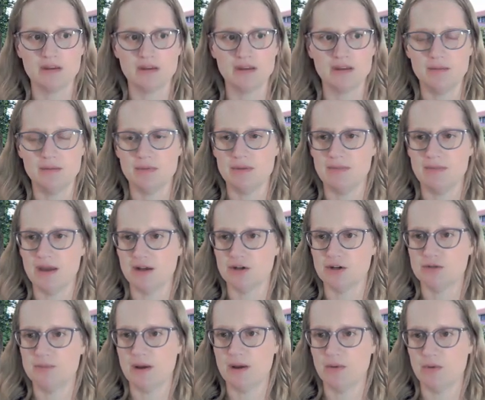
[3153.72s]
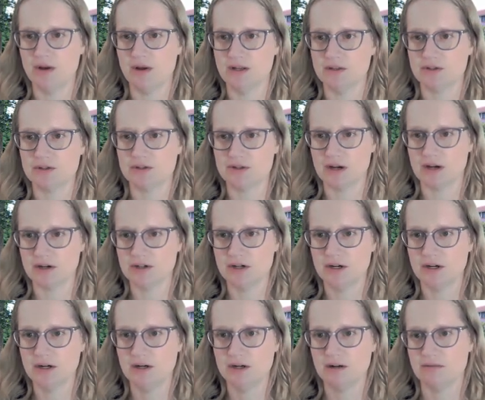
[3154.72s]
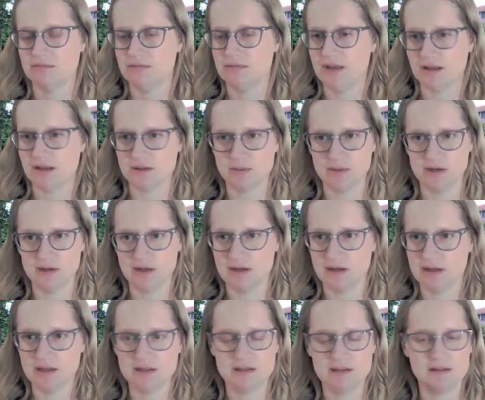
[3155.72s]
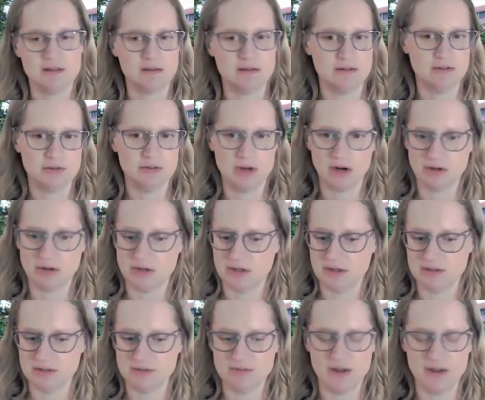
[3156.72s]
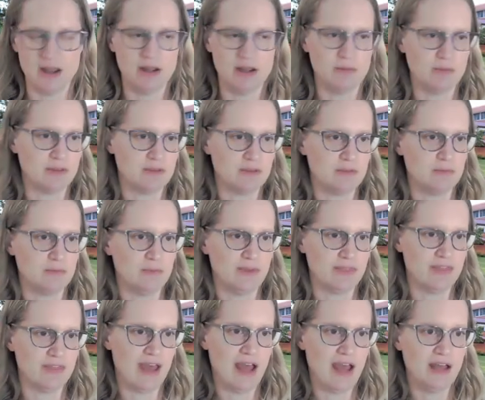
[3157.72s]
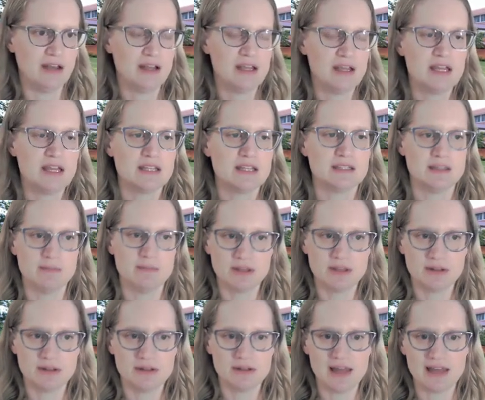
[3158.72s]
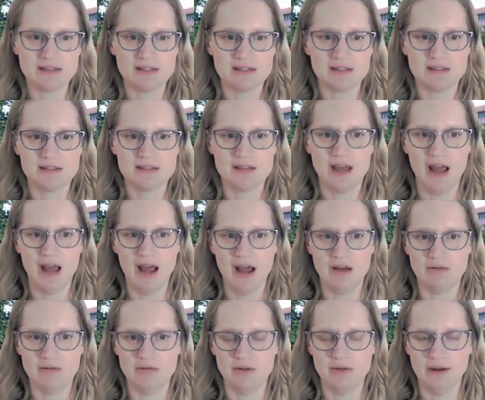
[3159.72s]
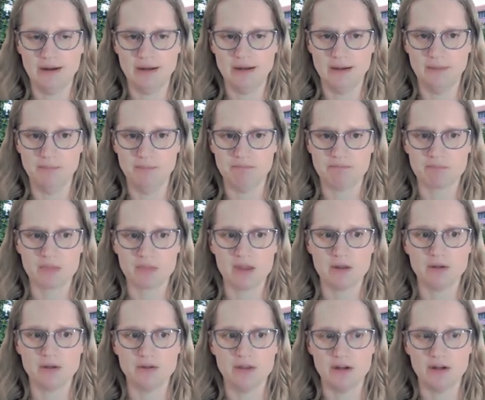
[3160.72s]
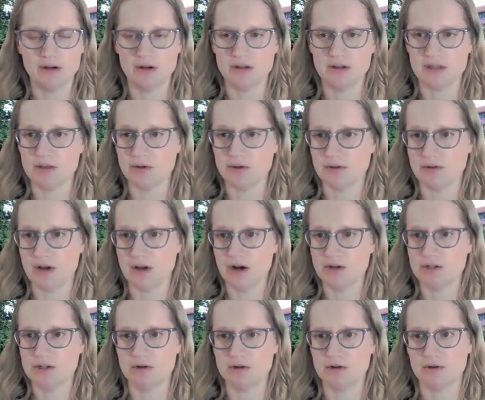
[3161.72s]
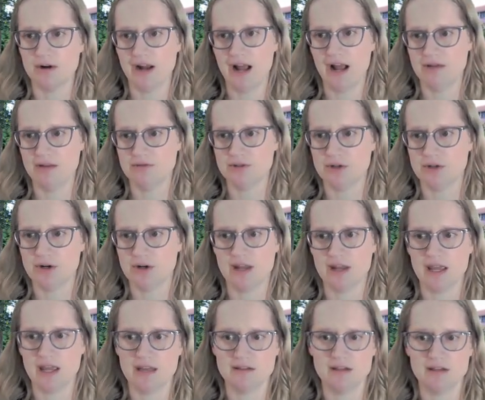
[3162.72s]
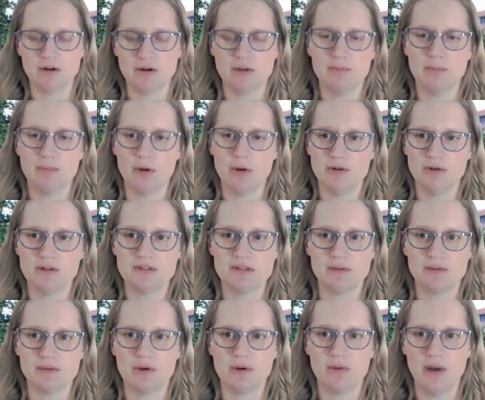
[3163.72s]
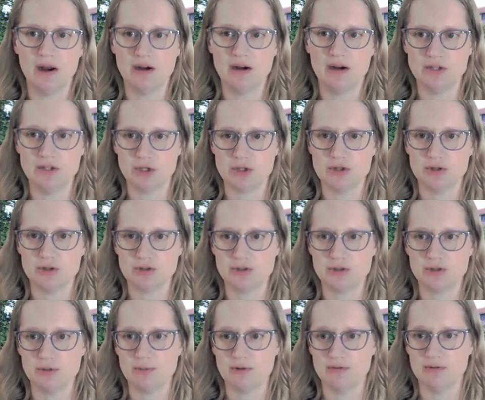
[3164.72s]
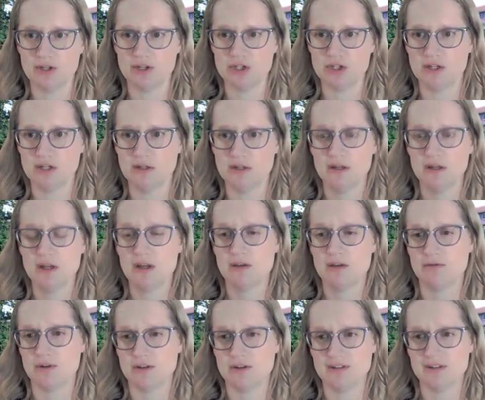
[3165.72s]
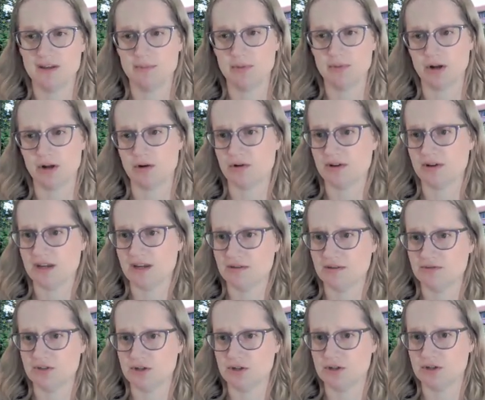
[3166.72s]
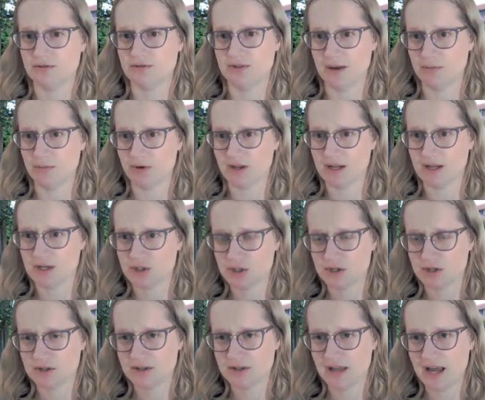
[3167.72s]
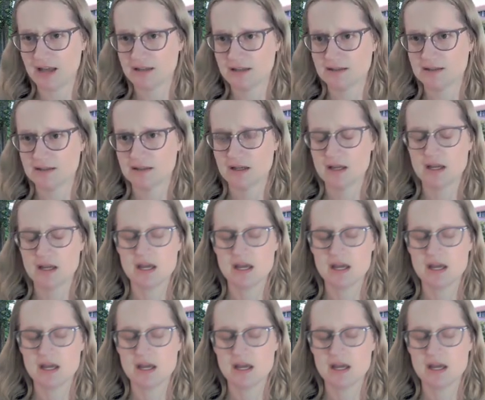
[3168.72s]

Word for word: can be managed by one instructor. That's what it is. The instructor is fine with that. Some of the classes that have that are either larger or have certain hands-on components that require additional supervision, for example, our creative digital fabrication class,